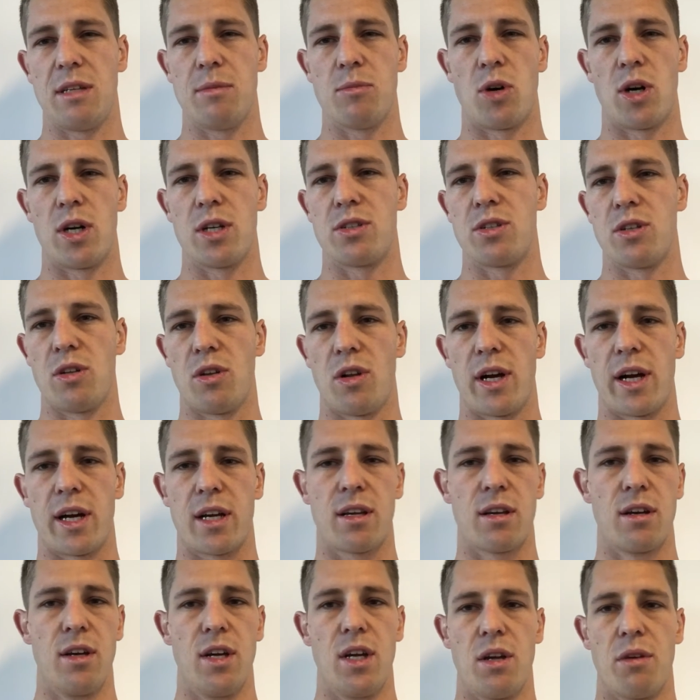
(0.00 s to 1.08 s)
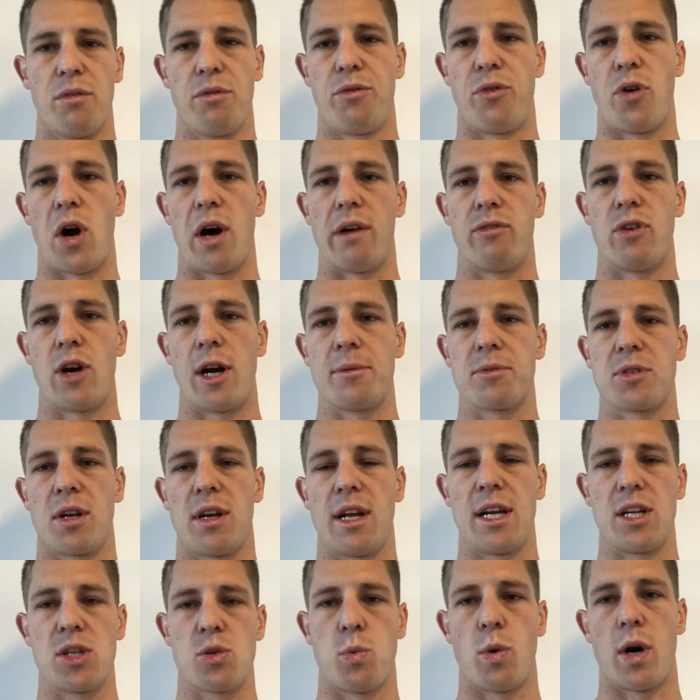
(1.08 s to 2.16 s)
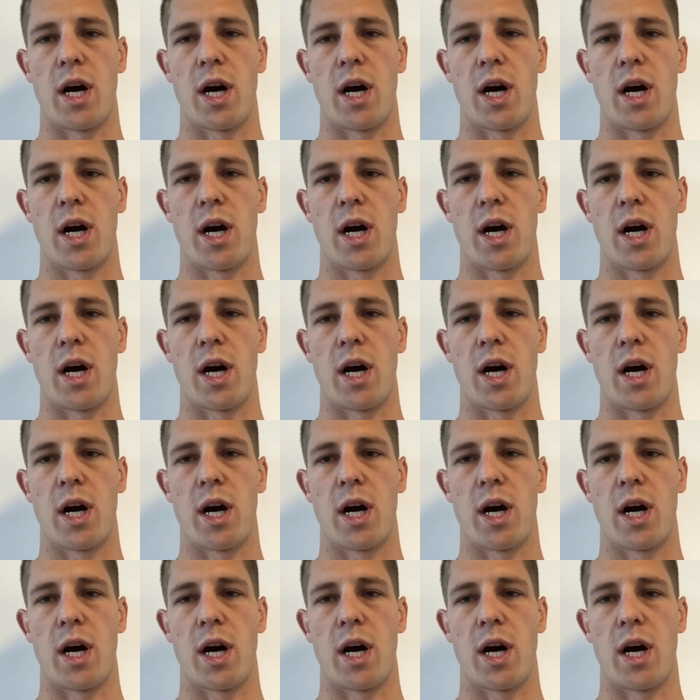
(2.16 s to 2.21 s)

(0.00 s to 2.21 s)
You might do like 5 reps on each